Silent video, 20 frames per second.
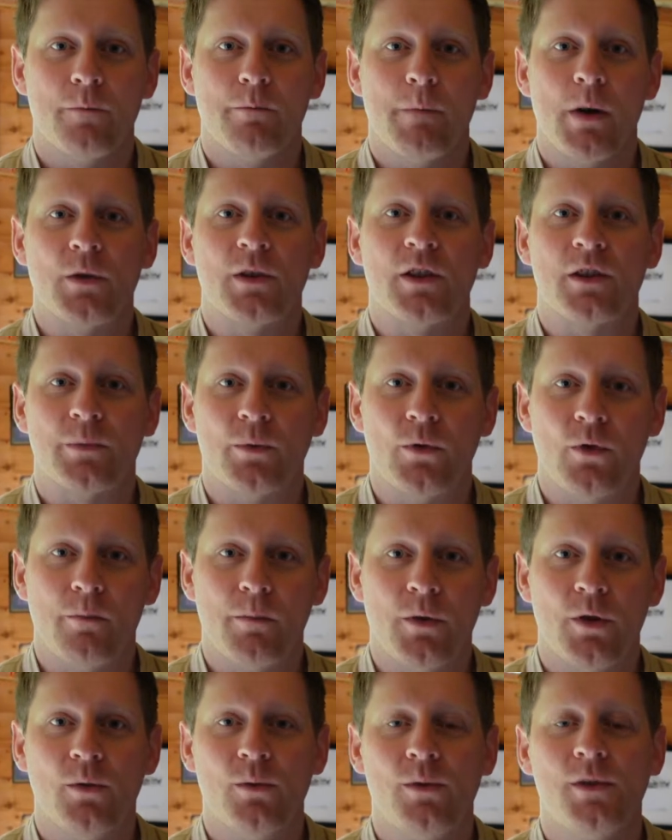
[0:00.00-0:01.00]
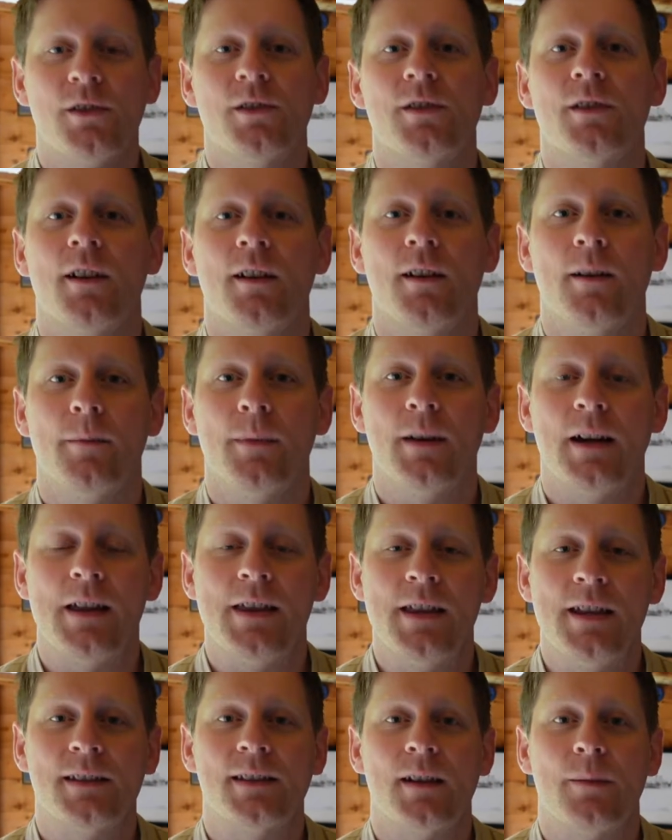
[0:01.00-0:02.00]
Motorsport Muse,
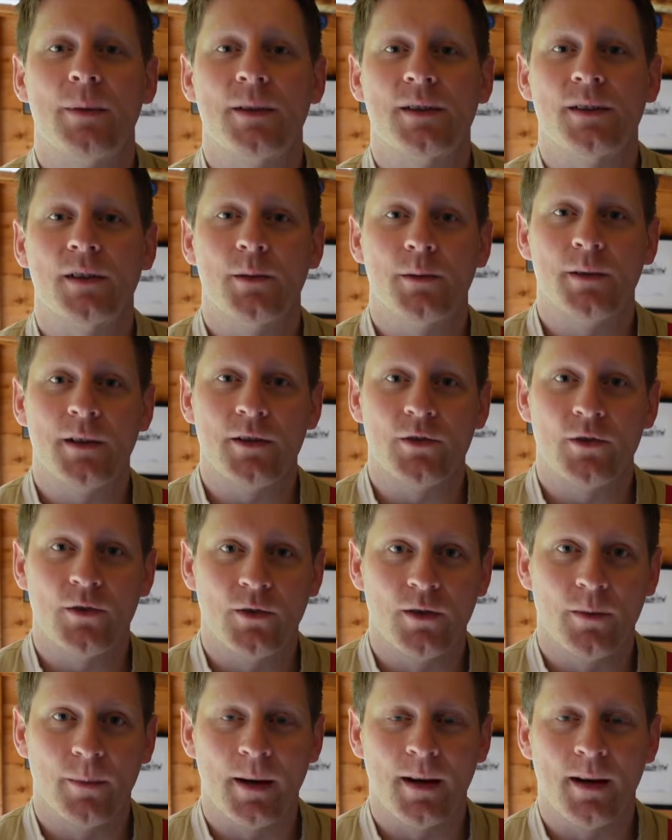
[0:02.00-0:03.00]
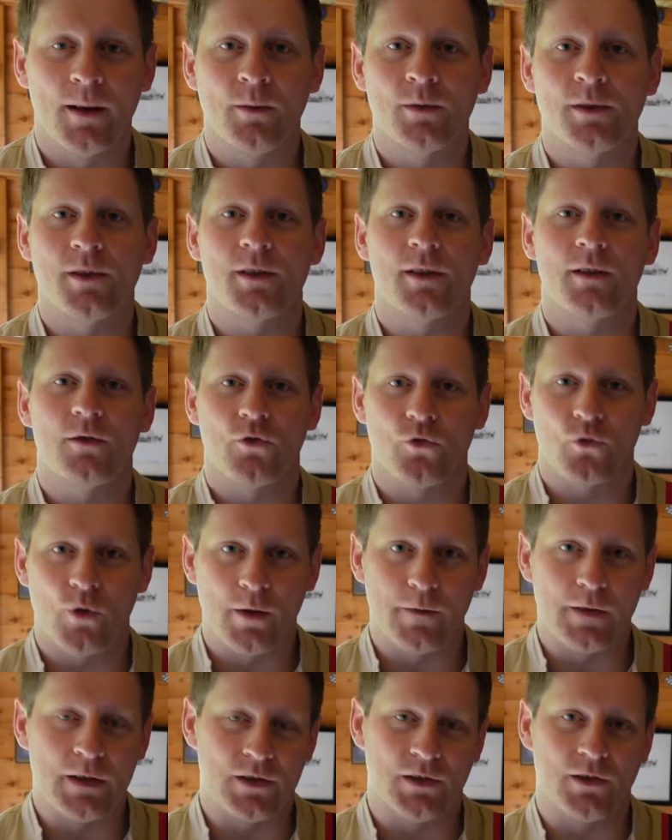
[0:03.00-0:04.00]
and this episode is all about
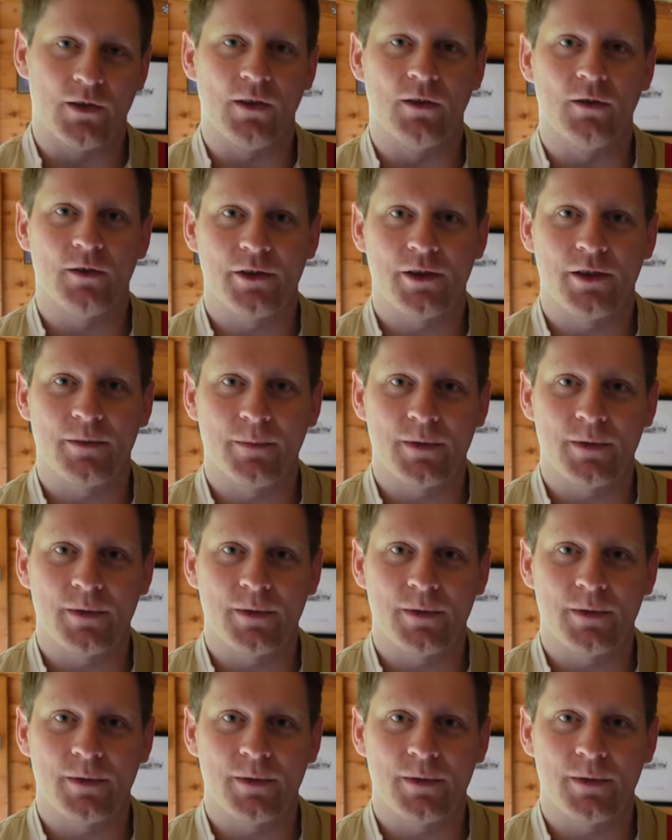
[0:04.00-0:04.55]
driving styles.